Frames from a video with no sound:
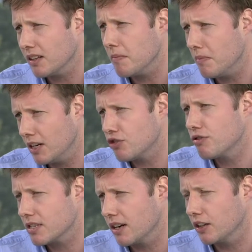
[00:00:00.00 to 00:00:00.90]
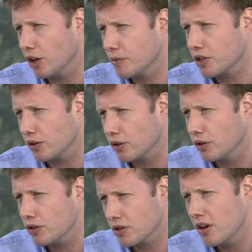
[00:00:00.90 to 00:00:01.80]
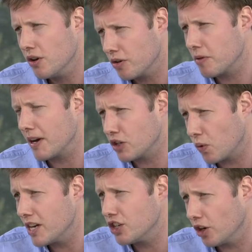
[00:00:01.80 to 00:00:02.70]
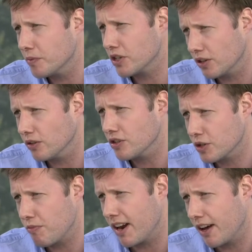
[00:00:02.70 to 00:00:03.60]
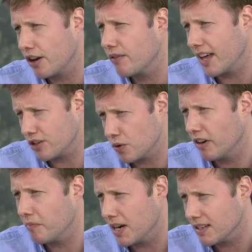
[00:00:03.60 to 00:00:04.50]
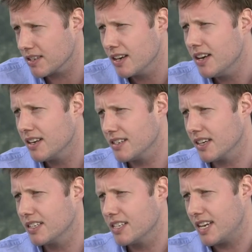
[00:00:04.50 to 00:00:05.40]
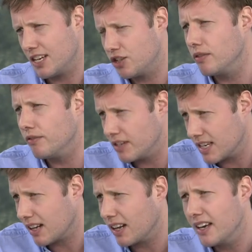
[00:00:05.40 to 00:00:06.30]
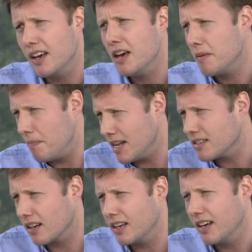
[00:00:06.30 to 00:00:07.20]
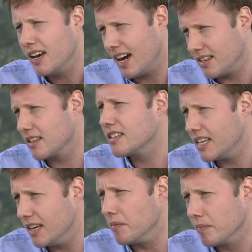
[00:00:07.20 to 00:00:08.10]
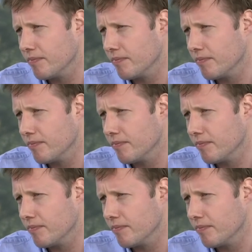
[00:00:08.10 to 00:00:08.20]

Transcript: military-style obstacle course with about 20 obstacles spread out over that 12 miles, designed to test you physically, mentally, and as a team.